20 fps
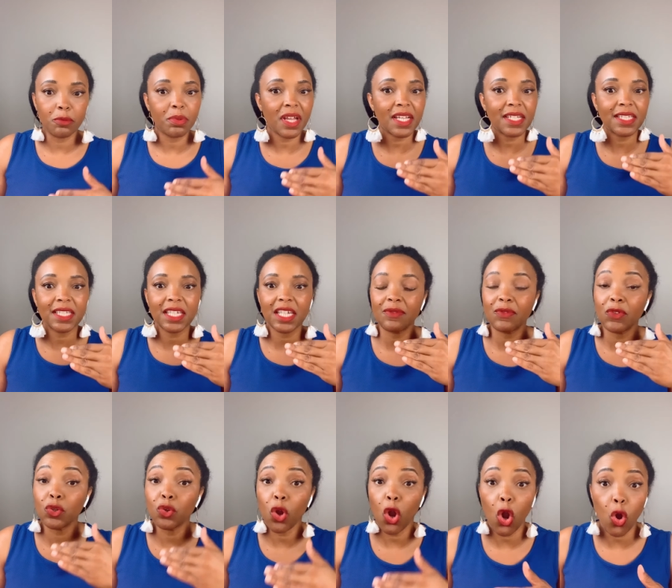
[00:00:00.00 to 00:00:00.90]
plans to give
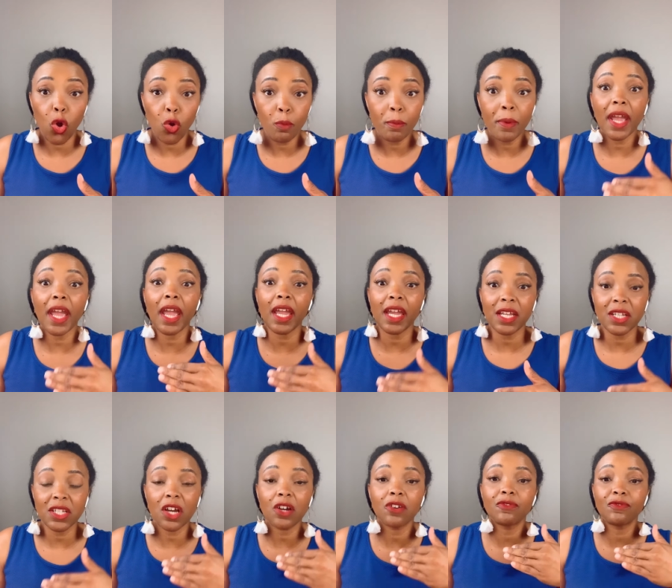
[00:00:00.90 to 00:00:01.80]
you hope
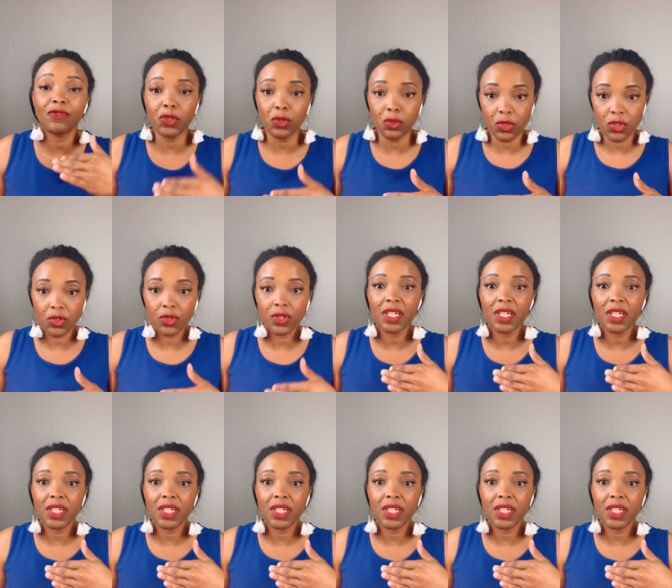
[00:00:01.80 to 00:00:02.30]
and a future.